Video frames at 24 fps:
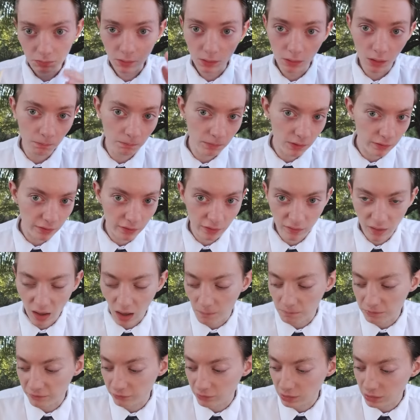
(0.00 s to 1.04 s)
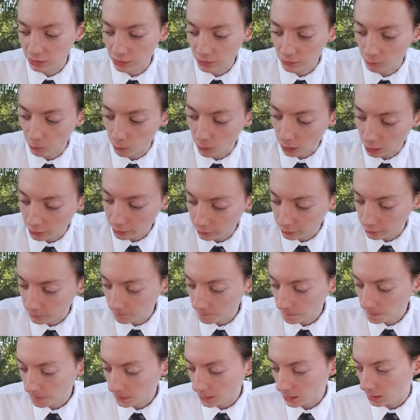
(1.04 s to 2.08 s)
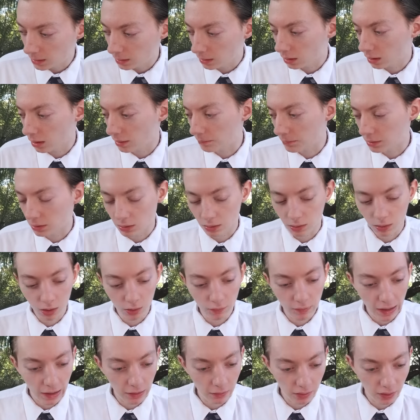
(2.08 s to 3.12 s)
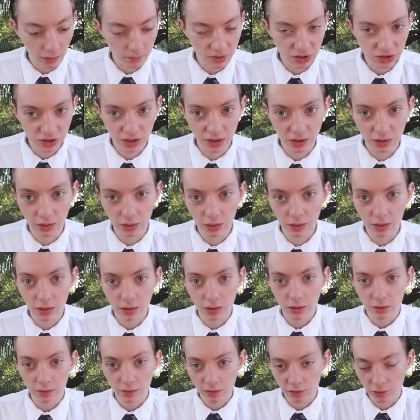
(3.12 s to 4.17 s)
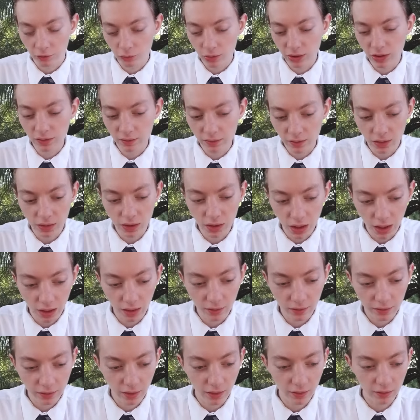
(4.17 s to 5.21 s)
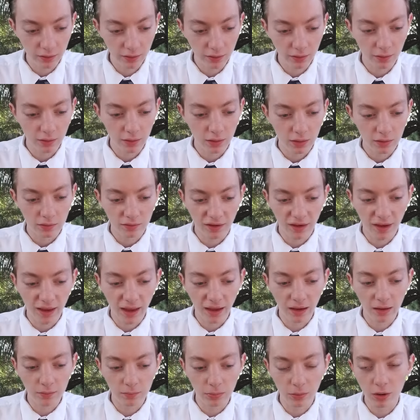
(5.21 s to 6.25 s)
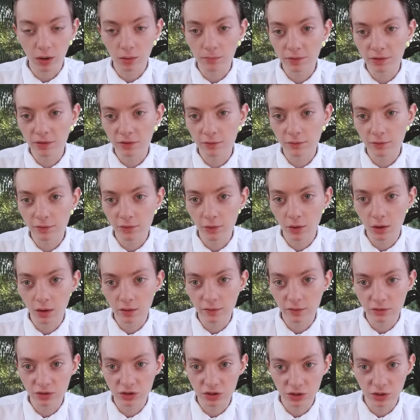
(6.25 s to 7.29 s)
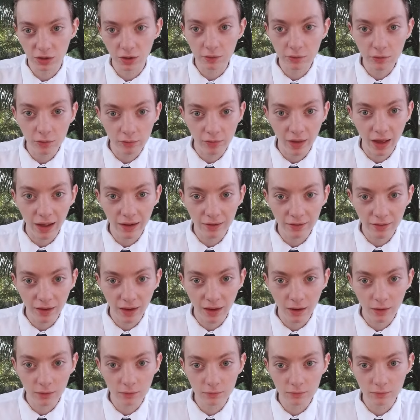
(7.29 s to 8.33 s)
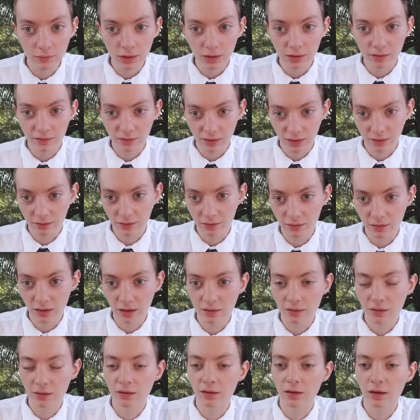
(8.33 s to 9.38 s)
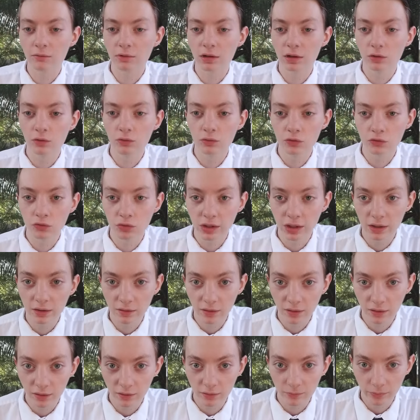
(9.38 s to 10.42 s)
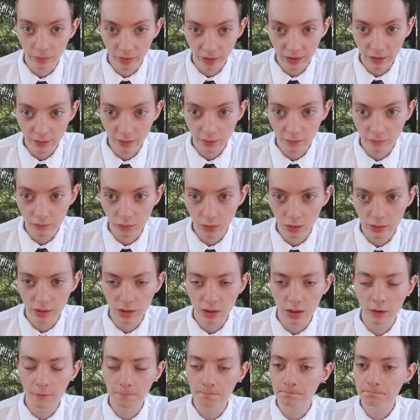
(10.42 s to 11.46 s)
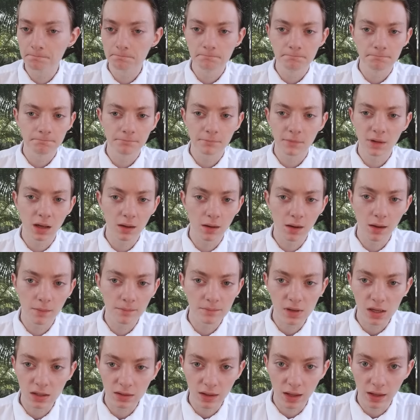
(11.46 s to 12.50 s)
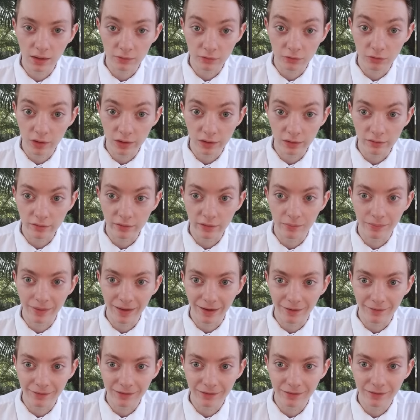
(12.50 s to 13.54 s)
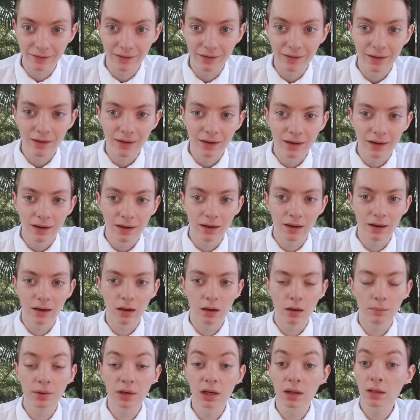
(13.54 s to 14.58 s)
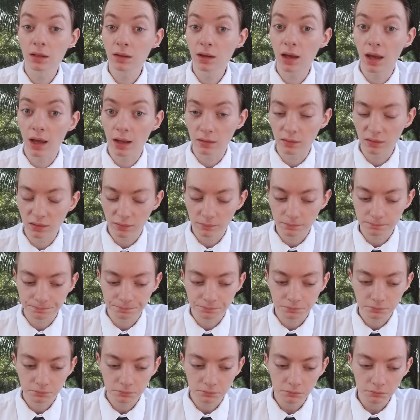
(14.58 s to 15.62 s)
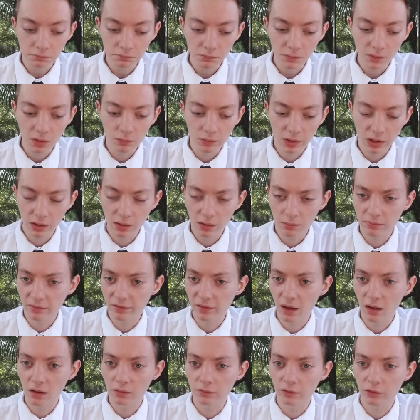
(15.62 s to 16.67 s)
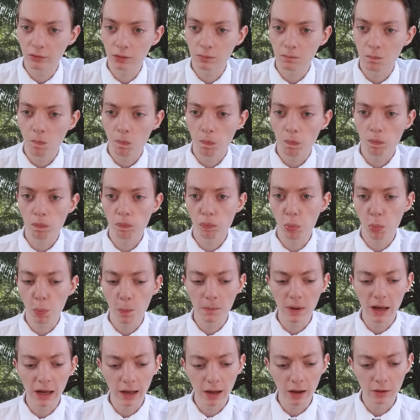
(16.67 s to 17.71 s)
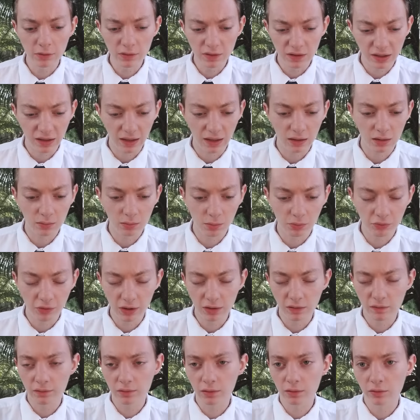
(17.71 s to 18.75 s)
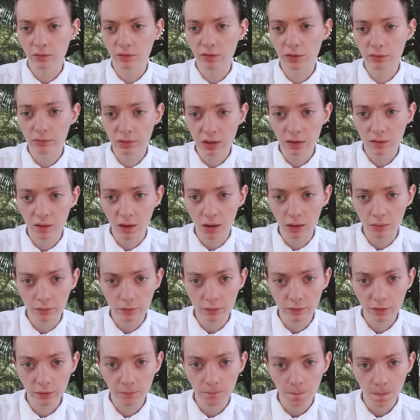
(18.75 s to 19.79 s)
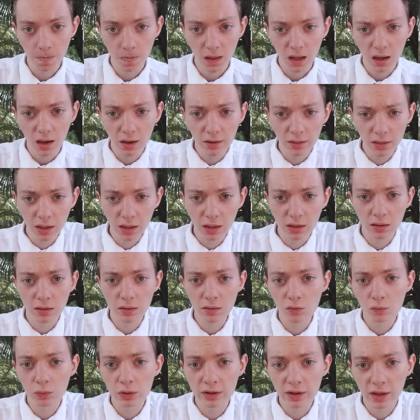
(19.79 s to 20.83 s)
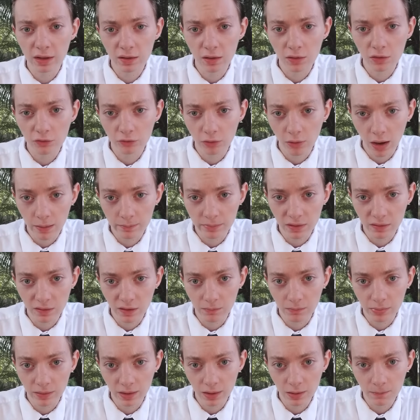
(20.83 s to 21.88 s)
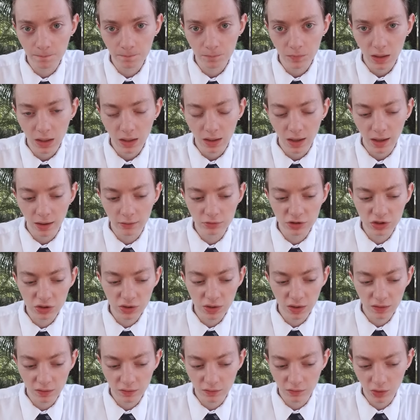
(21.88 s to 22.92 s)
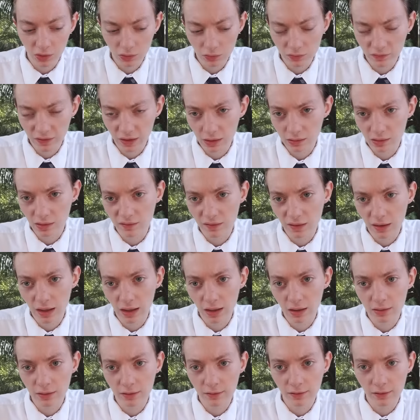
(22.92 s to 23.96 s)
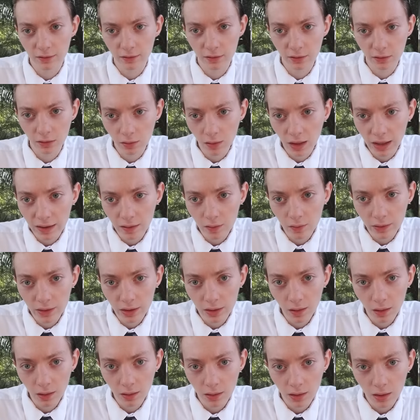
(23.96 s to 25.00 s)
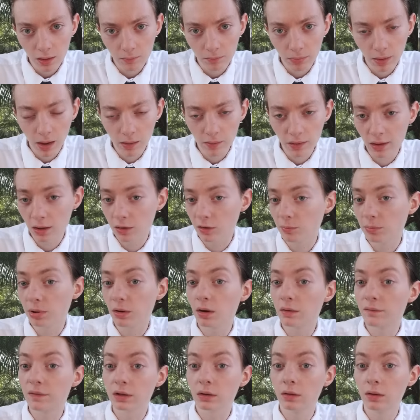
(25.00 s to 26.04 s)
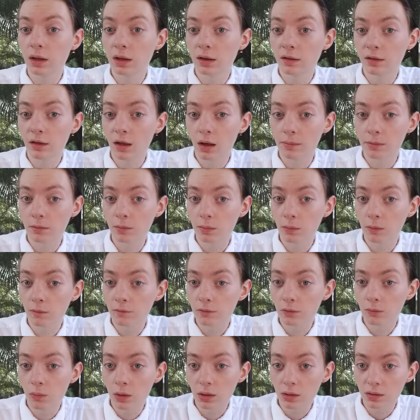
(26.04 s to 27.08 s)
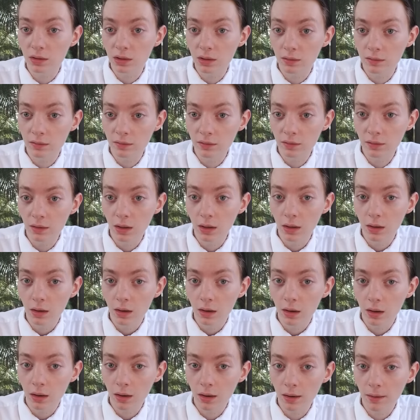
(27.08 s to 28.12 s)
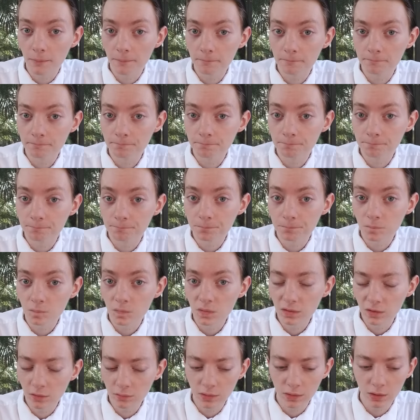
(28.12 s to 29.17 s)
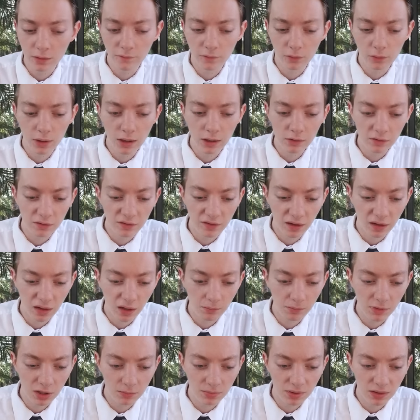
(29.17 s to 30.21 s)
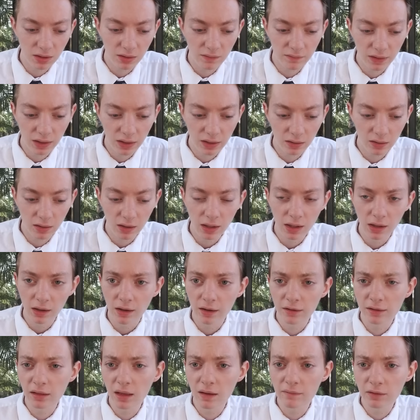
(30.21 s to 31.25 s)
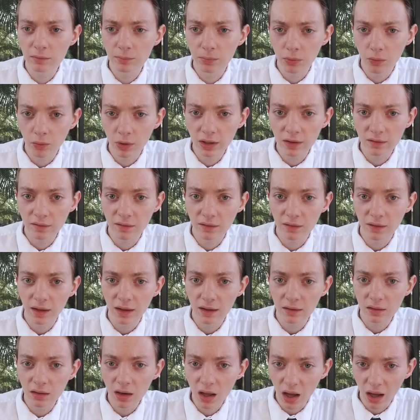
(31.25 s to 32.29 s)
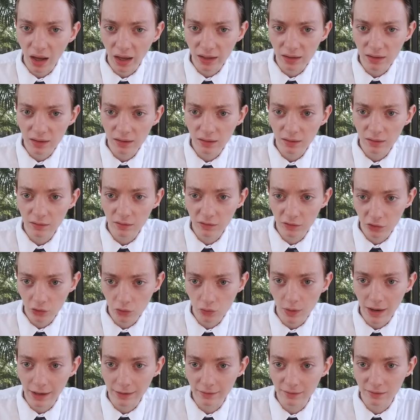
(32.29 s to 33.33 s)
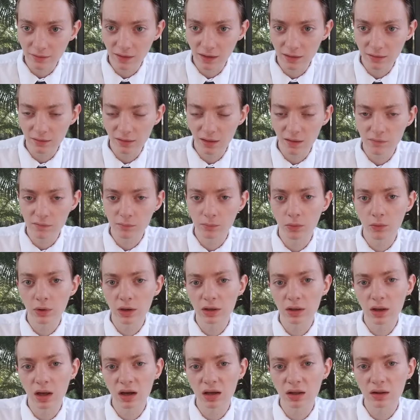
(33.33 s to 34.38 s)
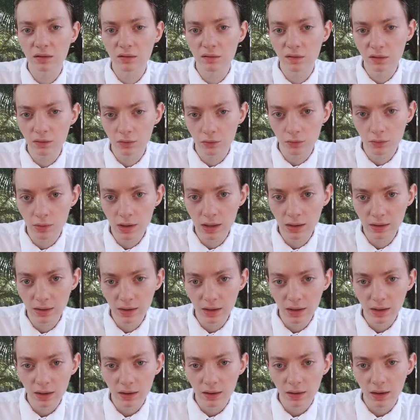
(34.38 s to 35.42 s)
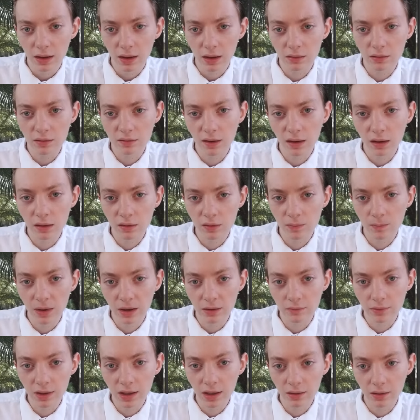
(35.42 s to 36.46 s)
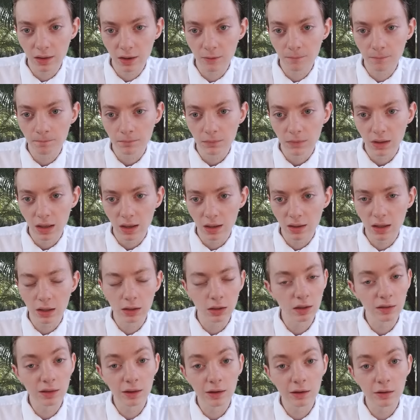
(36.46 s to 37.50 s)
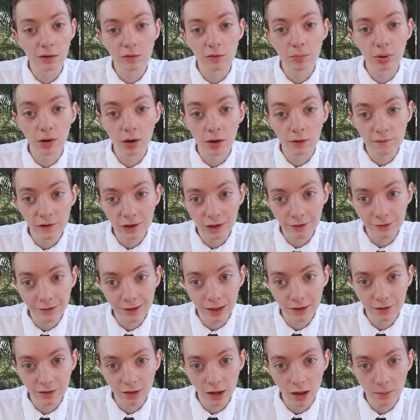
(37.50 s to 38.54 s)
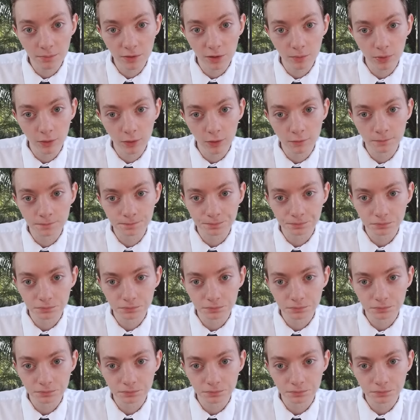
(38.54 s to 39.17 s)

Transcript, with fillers: I'm going to stop drinking water. I'm going to go out and I'm just going to squeeze any excess tangy barbecue sauce and just guzzle that down to get the necessary nutrients in place of what, you know. I'm not that crazy about it. Uh, but in the end, when it comes down to it, out of 10, price for this was $3. I think it is what they described it to be. I would just kind of tone down the tanginess slightly, but I think it's perfectly acceptable for what it is. Um, so therefore, out of 10, I'm going to be giving it a 7.92 out of 10. A 7.92 out of 10 is my rating. Again, I think it is perfectly acceptable.